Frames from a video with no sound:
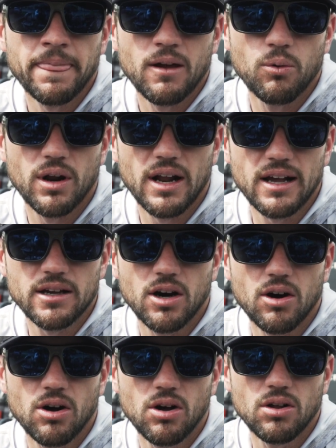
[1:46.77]
what I
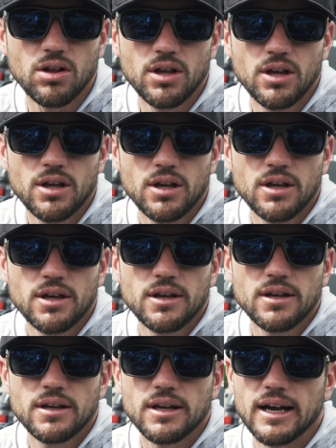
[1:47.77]
call
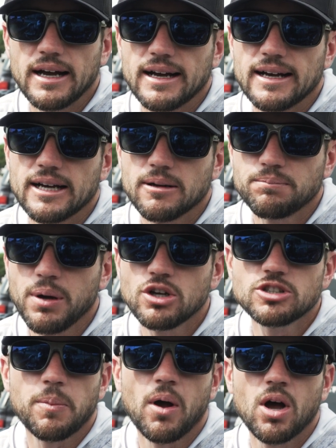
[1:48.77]

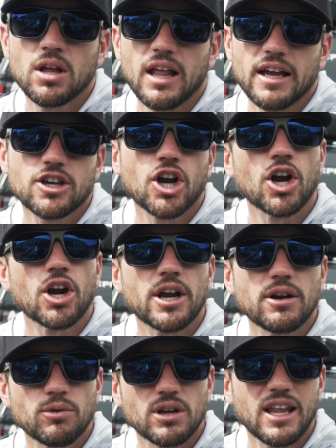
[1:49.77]
post spawn, like
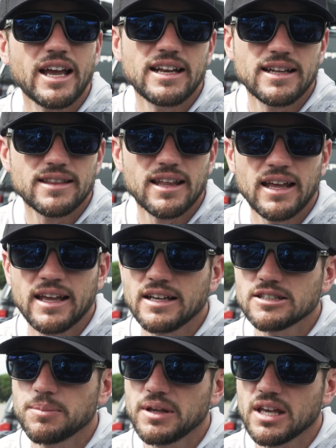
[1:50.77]
current related
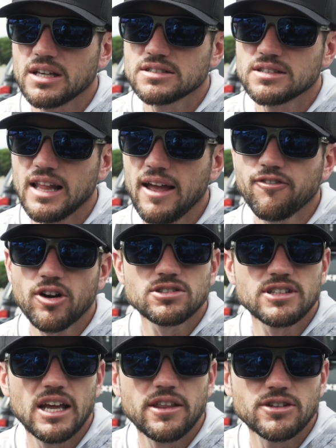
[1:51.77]
things, because that
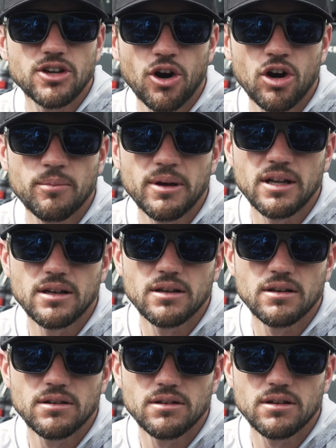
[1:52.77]
first day of the tournament,
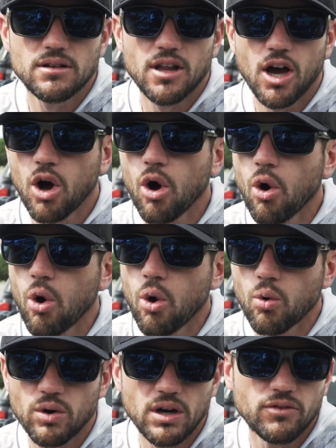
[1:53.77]
the
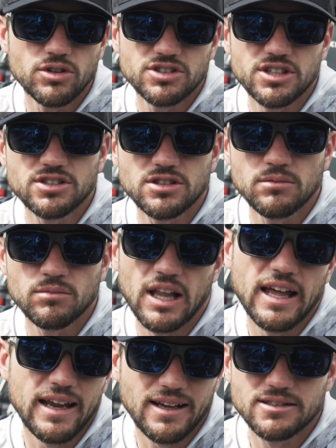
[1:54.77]
whole river system,
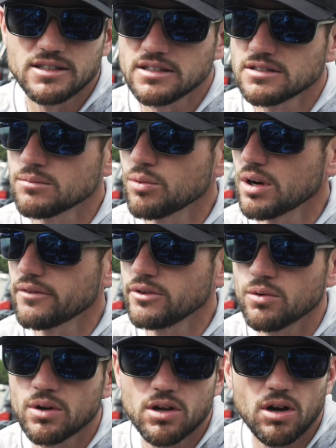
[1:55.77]
lake system, whatever
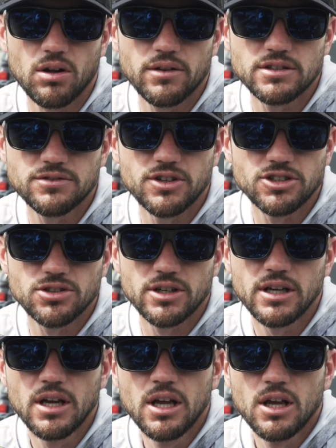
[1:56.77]
you want to call this
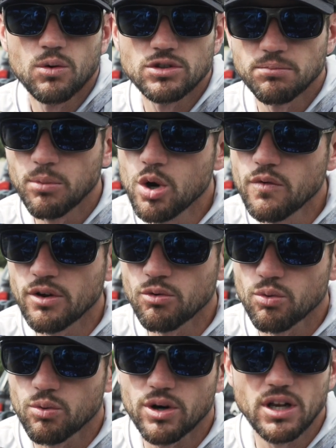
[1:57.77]
fishery, was
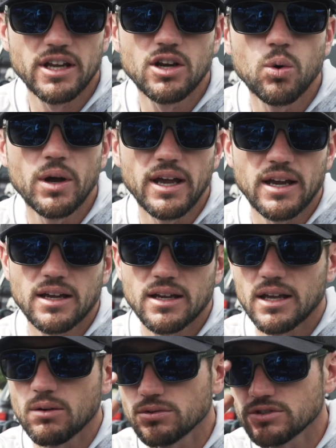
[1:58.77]
moving really quick.
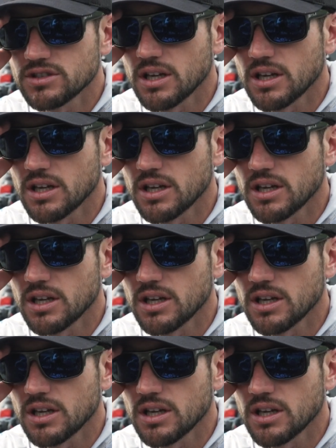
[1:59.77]
It was,